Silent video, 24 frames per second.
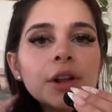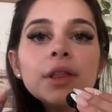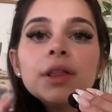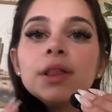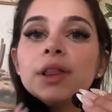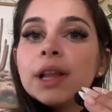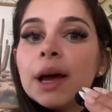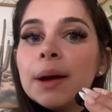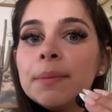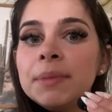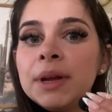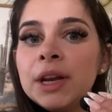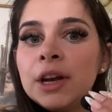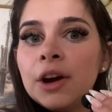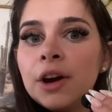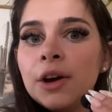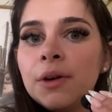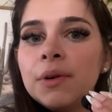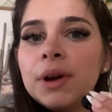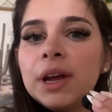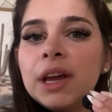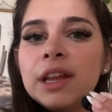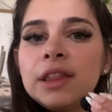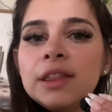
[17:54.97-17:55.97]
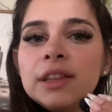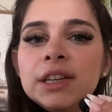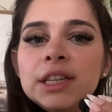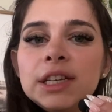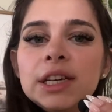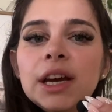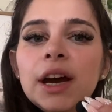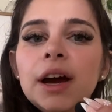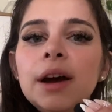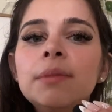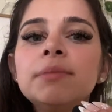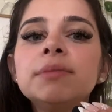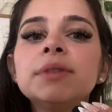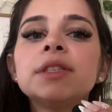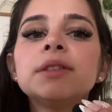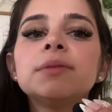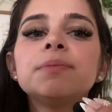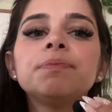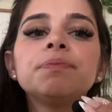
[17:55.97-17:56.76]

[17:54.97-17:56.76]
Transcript: Let me know in the DMs.